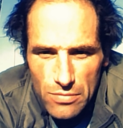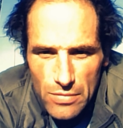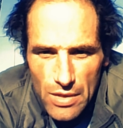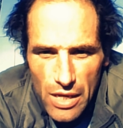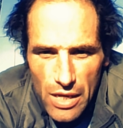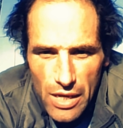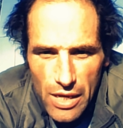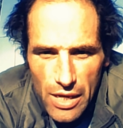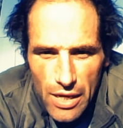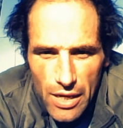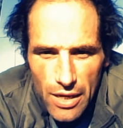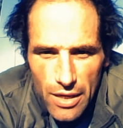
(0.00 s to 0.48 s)

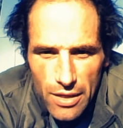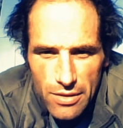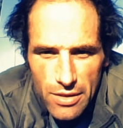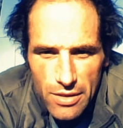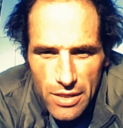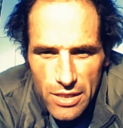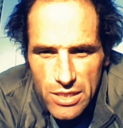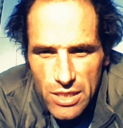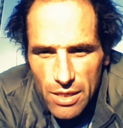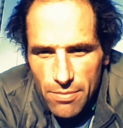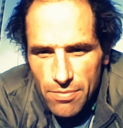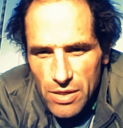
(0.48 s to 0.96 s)
and
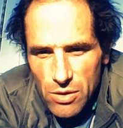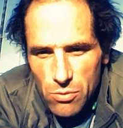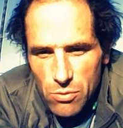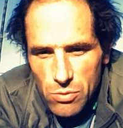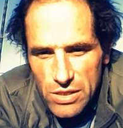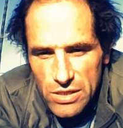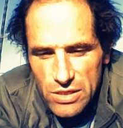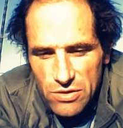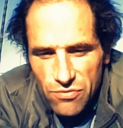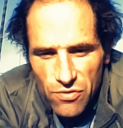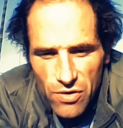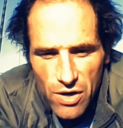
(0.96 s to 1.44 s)
did something with
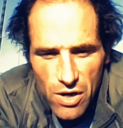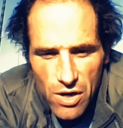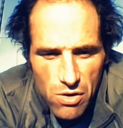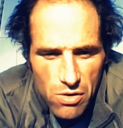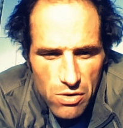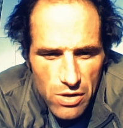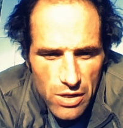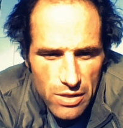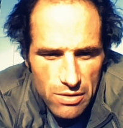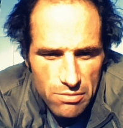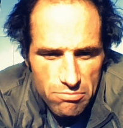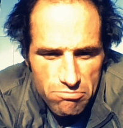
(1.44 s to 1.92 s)
his
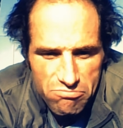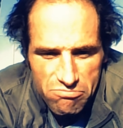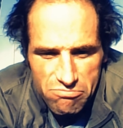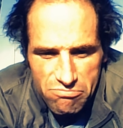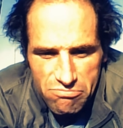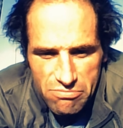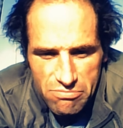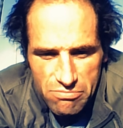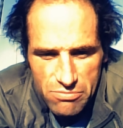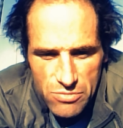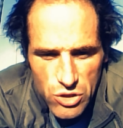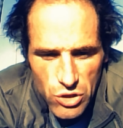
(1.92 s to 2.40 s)
phone, and
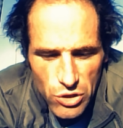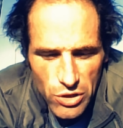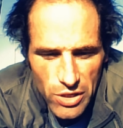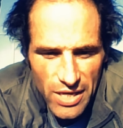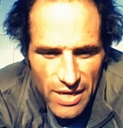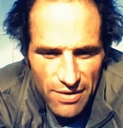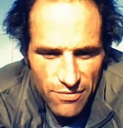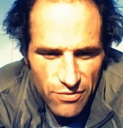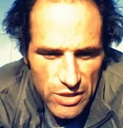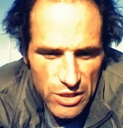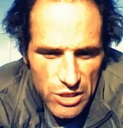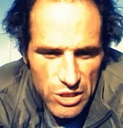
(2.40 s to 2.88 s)
sure
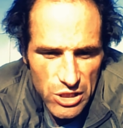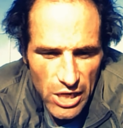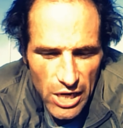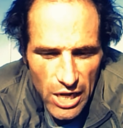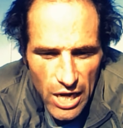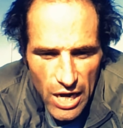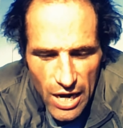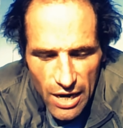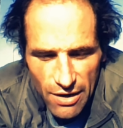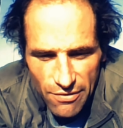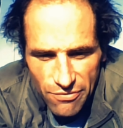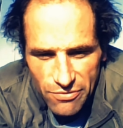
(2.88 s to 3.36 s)
enough, it shut
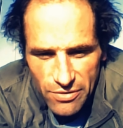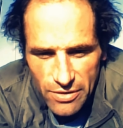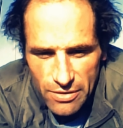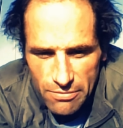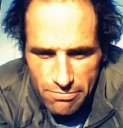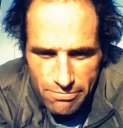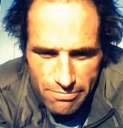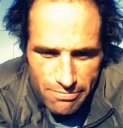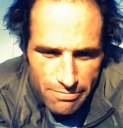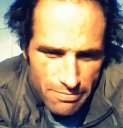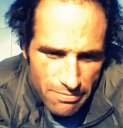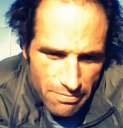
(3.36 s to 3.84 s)
off. And